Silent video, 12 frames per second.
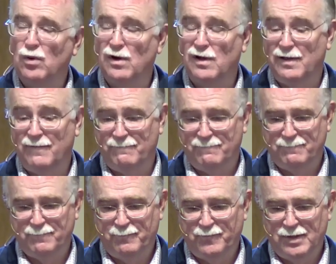boy.
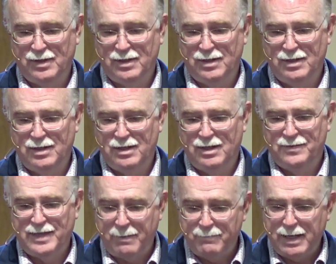
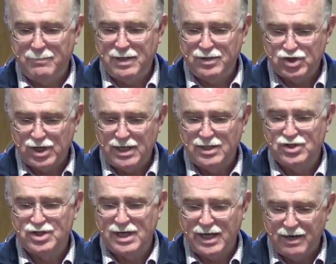That baby
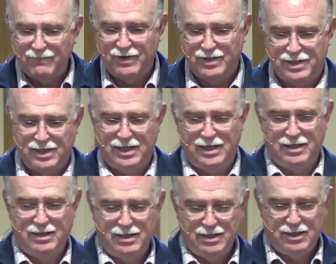changed everything.